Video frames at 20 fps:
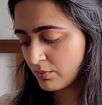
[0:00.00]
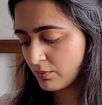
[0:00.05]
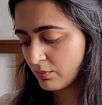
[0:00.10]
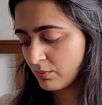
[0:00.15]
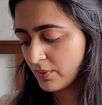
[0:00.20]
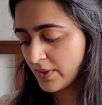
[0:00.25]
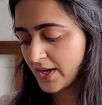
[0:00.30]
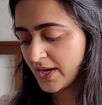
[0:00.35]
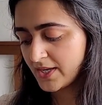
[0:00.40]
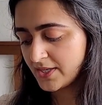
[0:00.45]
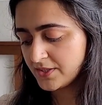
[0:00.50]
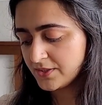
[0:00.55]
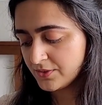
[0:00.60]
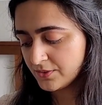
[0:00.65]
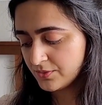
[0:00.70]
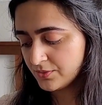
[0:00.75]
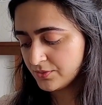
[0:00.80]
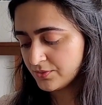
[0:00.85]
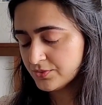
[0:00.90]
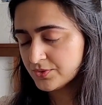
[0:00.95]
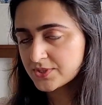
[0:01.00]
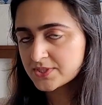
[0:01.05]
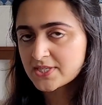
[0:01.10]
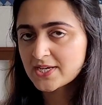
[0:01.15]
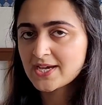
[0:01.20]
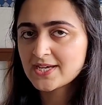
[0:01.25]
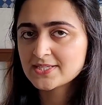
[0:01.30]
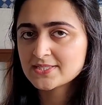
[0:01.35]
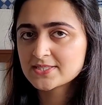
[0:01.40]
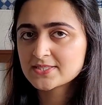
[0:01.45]
what I used
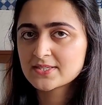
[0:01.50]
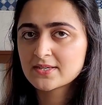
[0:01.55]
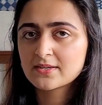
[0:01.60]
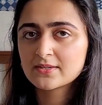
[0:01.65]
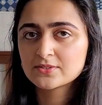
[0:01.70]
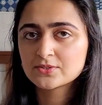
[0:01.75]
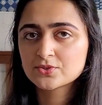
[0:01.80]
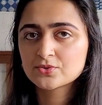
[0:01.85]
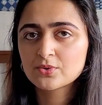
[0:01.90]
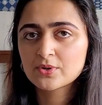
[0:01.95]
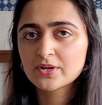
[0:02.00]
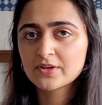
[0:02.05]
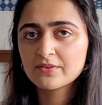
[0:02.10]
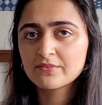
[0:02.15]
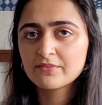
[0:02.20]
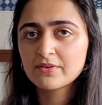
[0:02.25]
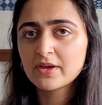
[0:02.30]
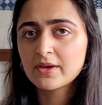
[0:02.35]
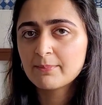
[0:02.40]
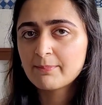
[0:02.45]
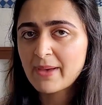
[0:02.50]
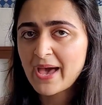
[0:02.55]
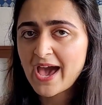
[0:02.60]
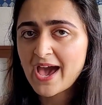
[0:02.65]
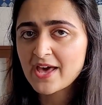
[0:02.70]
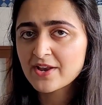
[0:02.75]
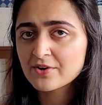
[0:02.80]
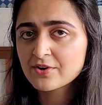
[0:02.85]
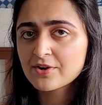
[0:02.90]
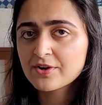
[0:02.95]
as sort of a
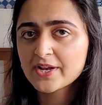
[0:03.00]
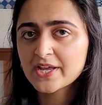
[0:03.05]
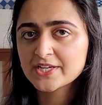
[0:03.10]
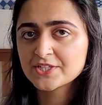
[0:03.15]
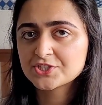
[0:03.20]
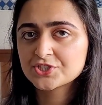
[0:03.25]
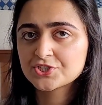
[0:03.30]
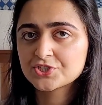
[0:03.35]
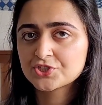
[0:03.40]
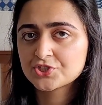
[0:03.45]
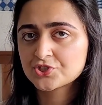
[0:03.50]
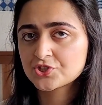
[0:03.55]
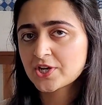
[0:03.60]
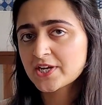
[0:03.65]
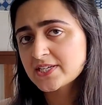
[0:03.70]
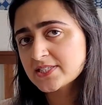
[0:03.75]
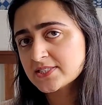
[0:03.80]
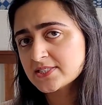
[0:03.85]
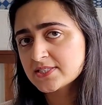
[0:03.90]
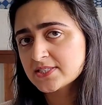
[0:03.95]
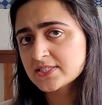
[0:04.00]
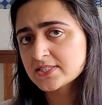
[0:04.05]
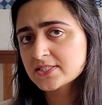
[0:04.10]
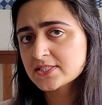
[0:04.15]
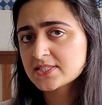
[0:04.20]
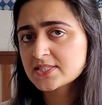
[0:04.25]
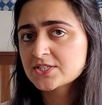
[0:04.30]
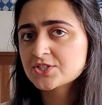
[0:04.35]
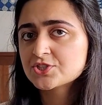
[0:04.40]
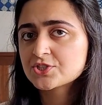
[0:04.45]
pattern. I just traced this
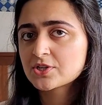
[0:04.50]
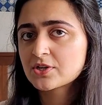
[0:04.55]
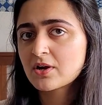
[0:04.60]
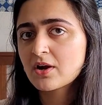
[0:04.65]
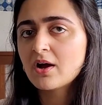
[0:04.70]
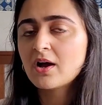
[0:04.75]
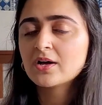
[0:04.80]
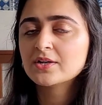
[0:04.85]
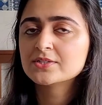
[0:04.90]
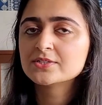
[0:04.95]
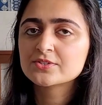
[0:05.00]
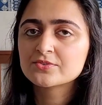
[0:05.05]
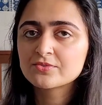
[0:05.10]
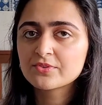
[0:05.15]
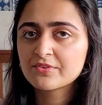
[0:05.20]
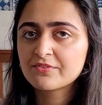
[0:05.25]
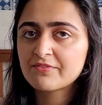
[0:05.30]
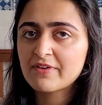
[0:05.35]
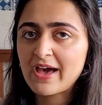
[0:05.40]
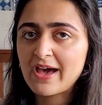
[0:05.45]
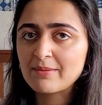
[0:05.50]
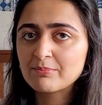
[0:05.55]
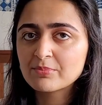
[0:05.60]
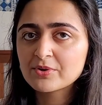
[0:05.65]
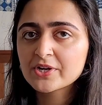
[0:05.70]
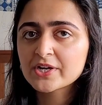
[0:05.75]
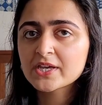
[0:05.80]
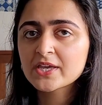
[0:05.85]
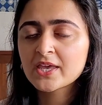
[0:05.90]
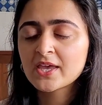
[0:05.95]
t-shirt onto the
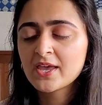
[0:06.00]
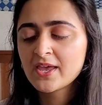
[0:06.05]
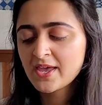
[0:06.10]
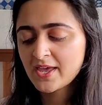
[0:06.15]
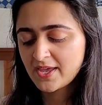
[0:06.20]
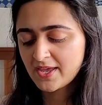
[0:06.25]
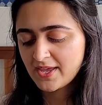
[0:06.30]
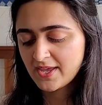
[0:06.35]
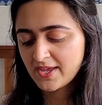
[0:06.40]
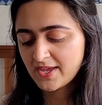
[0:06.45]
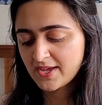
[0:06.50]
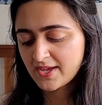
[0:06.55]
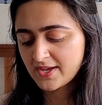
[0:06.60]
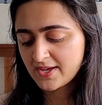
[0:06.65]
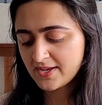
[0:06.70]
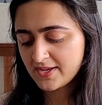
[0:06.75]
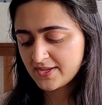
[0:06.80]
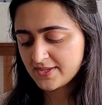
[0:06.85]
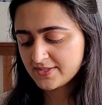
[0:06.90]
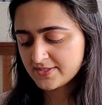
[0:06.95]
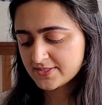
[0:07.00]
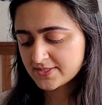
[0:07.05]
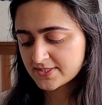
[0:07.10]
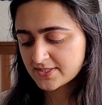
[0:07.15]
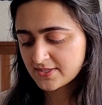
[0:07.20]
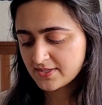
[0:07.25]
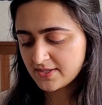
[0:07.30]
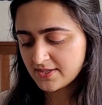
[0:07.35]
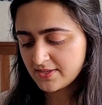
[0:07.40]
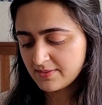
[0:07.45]
fabric and
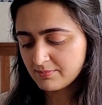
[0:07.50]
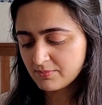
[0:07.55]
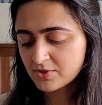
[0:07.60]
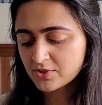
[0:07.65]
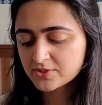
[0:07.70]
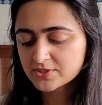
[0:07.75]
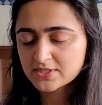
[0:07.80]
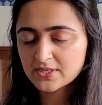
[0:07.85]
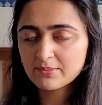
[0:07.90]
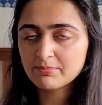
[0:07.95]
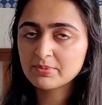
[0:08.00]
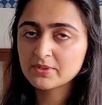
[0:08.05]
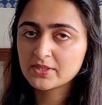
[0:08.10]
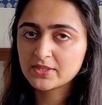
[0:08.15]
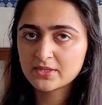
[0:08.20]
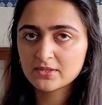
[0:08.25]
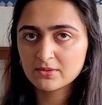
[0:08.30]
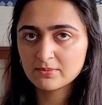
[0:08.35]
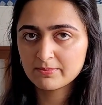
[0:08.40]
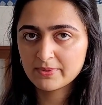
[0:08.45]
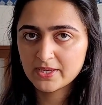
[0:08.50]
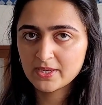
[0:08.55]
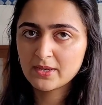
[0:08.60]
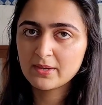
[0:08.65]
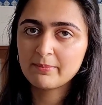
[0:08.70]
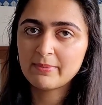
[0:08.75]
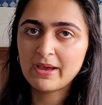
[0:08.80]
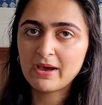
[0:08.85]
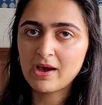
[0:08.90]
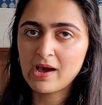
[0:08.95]
looked up a little bit
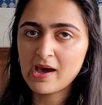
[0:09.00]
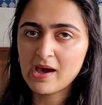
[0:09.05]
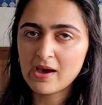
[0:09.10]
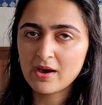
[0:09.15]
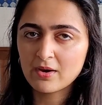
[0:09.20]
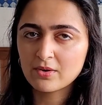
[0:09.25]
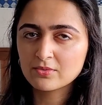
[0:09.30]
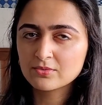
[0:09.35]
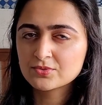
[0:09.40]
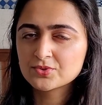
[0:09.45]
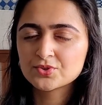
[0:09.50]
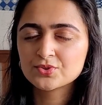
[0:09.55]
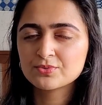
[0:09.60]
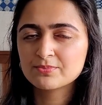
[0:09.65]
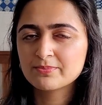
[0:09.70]
about how to